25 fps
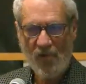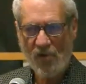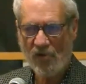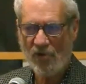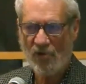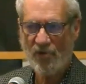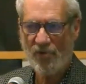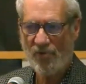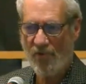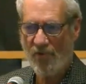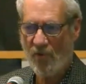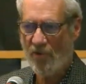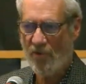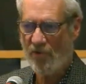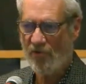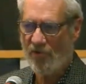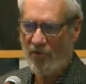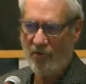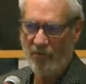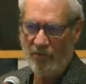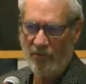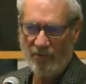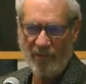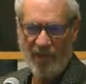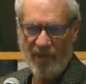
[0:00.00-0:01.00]

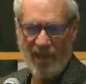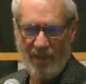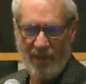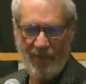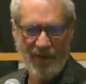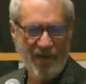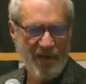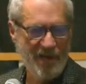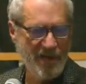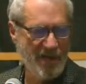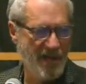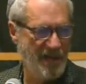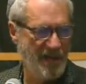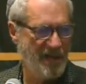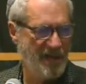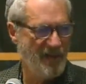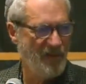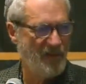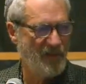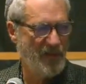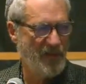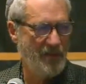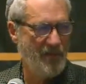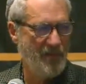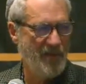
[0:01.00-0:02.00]
version came out in
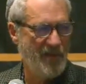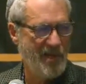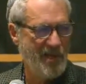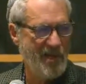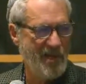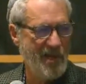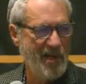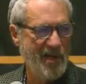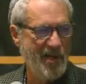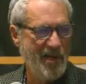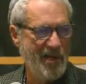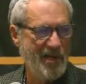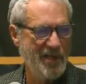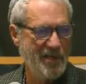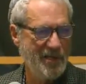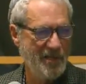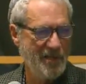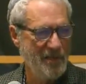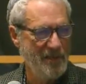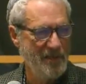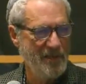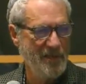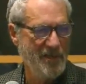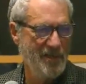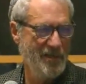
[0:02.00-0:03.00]
1979
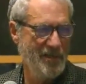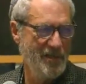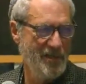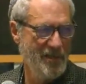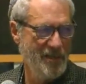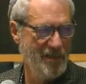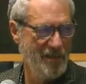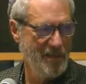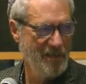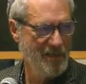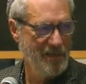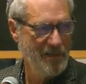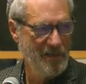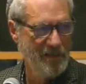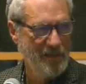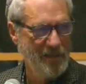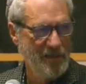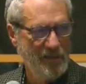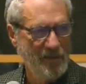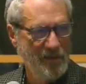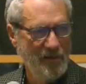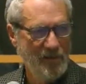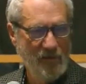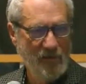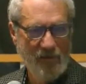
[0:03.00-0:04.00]

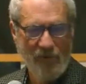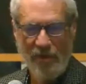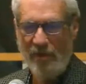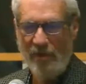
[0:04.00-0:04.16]
when I